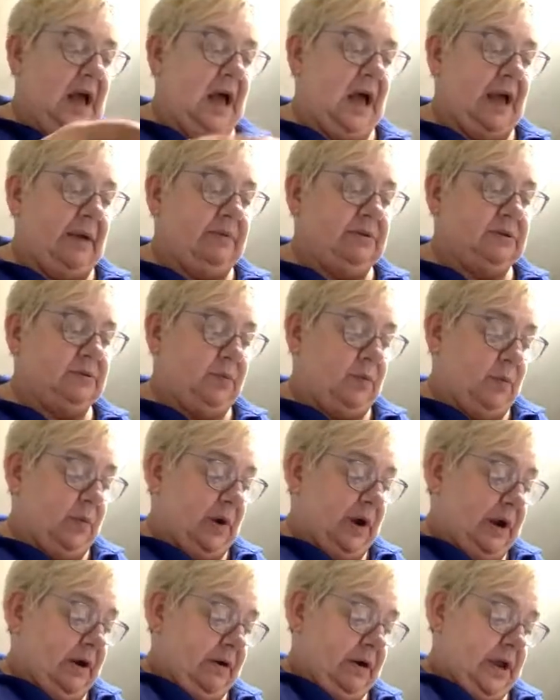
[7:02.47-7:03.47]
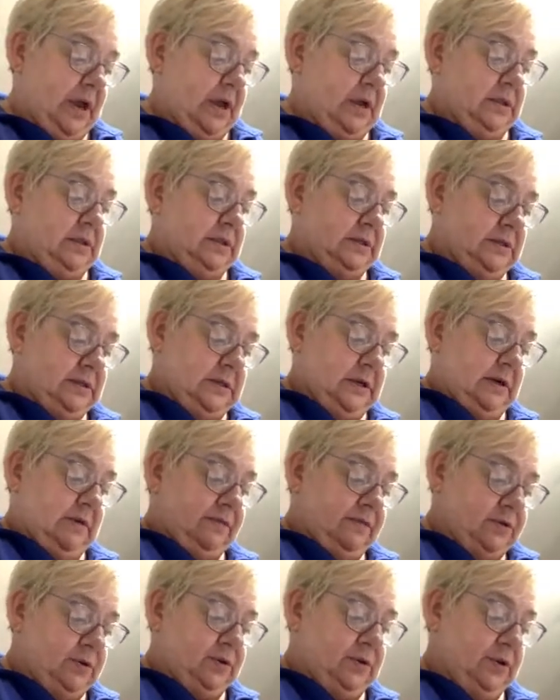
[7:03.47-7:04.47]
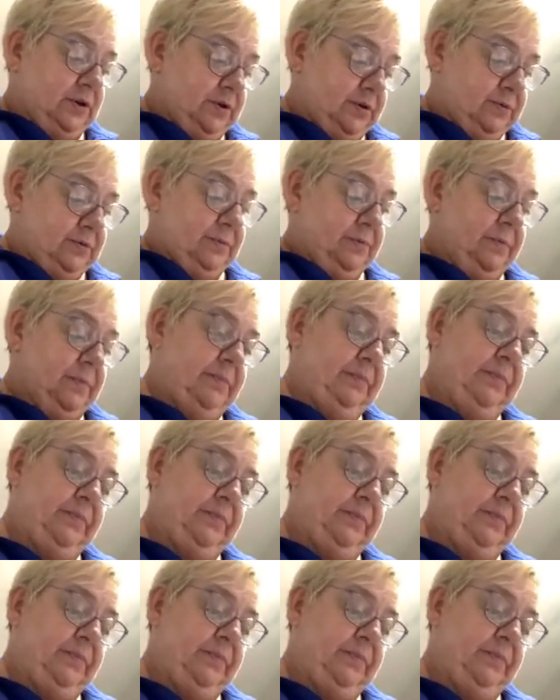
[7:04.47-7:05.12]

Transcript: I was wearing it this afternoon.